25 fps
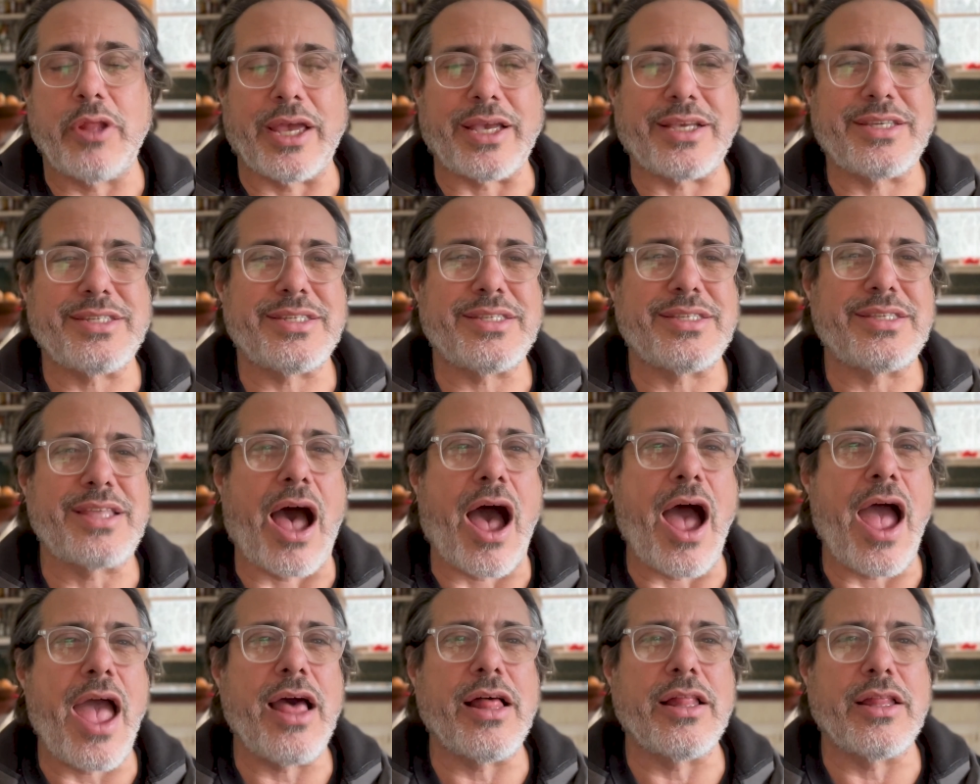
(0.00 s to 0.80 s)

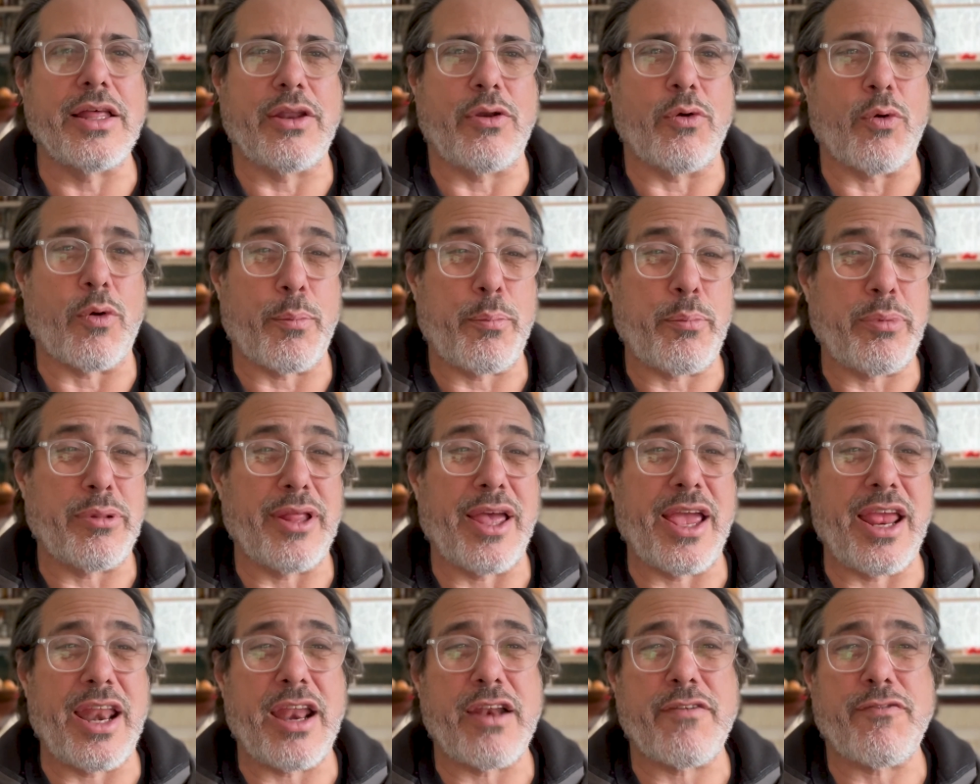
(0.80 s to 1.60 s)
style it or
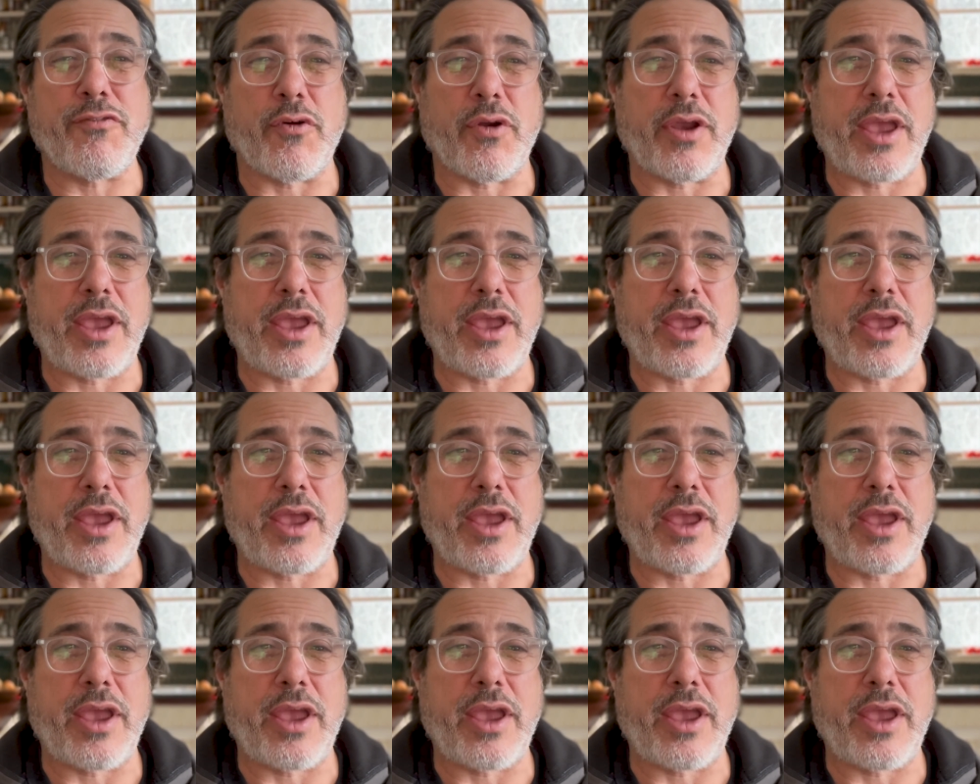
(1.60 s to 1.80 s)
plate it for